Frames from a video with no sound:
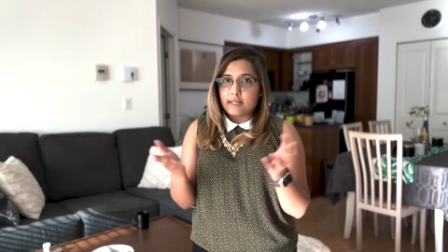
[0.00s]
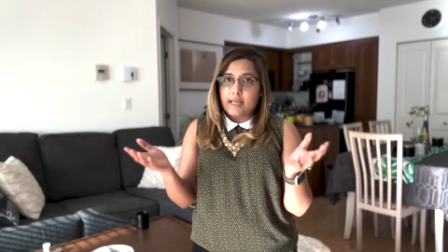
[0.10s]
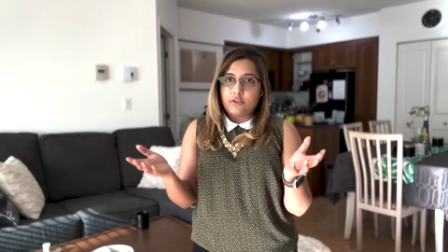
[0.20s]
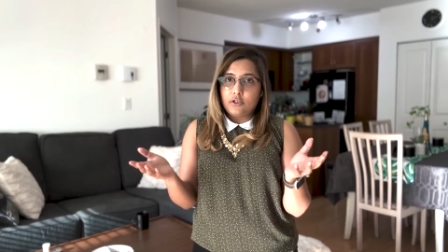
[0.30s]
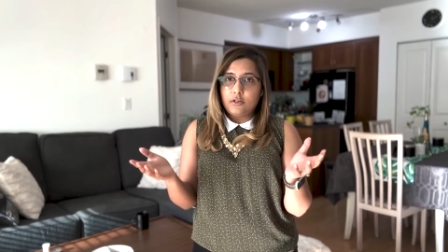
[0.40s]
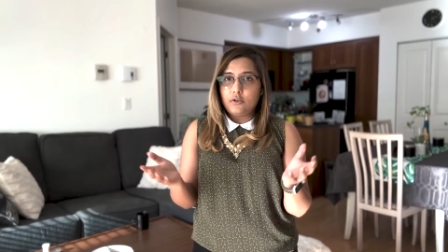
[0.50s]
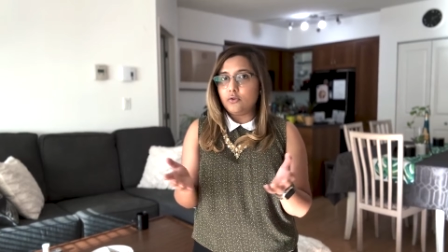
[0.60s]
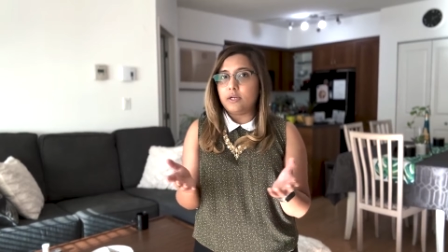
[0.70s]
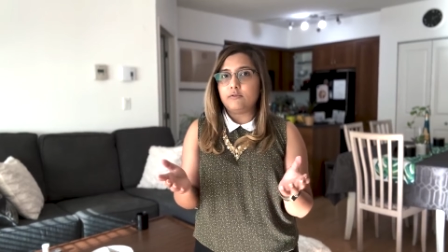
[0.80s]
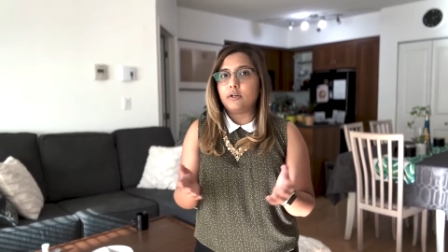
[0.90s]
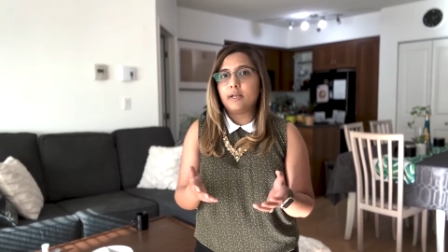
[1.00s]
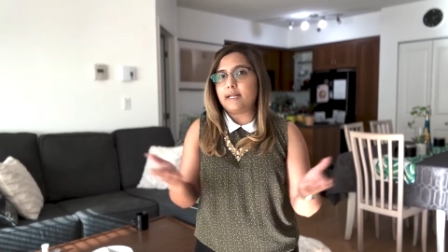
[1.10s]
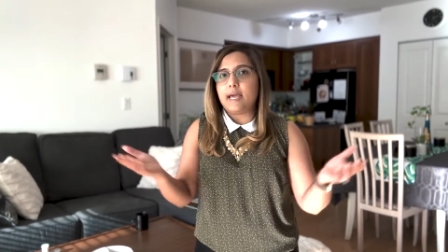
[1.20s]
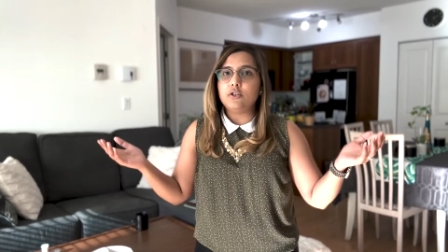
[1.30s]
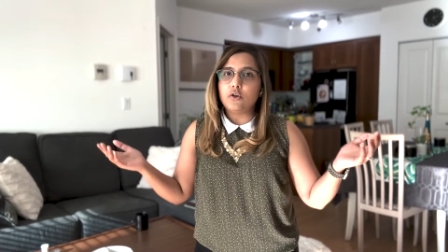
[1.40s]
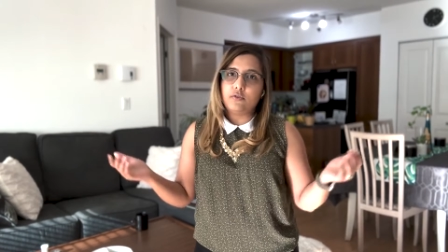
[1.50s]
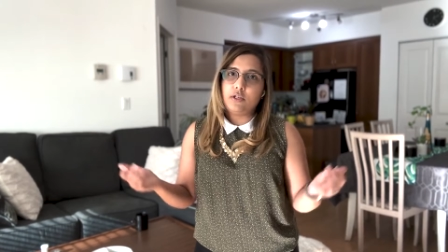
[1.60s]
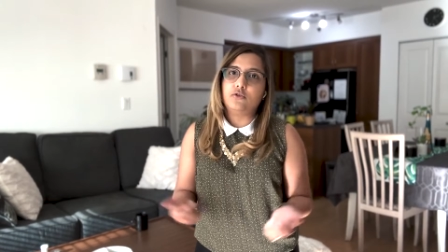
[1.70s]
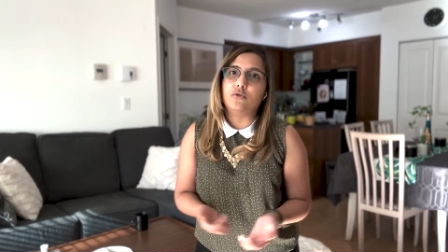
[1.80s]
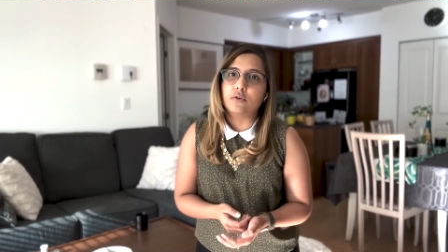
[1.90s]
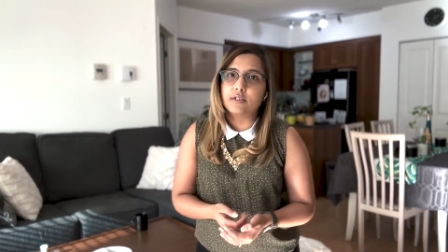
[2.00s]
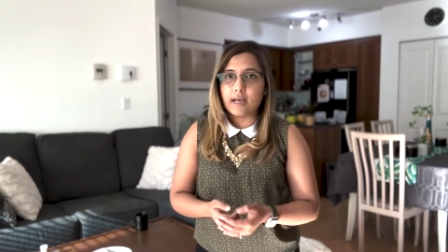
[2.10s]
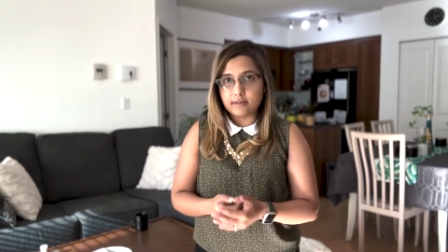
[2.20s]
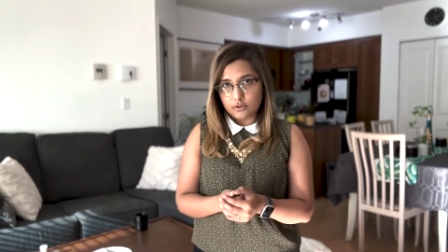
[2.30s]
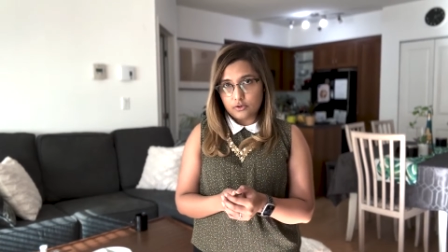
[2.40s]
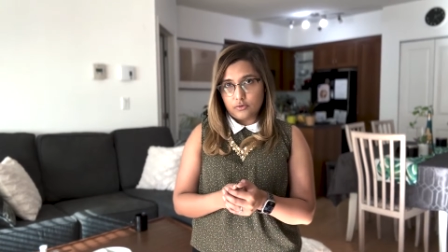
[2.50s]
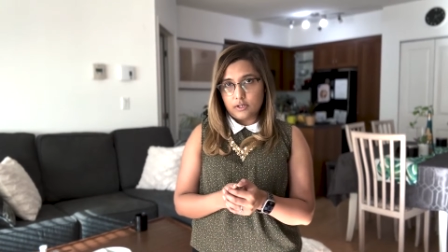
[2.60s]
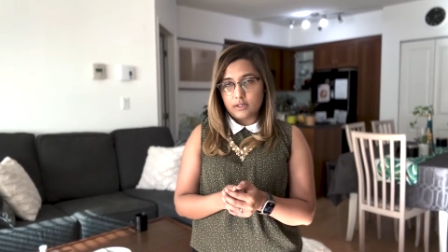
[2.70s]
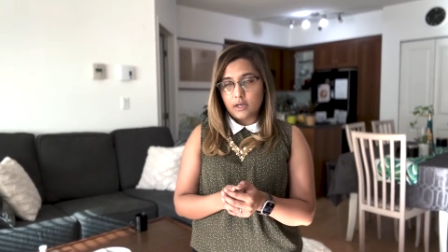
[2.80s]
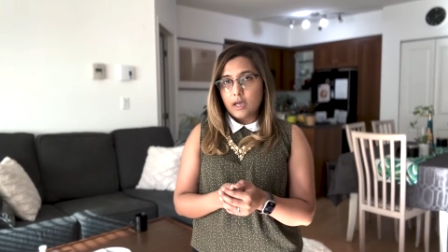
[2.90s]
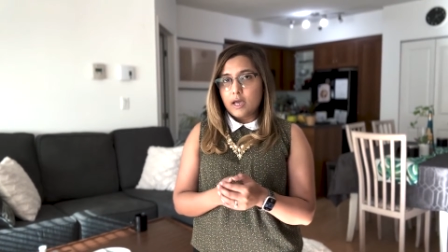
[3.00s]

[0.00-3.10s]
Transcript: cashier, you can work at any of these stores as a student.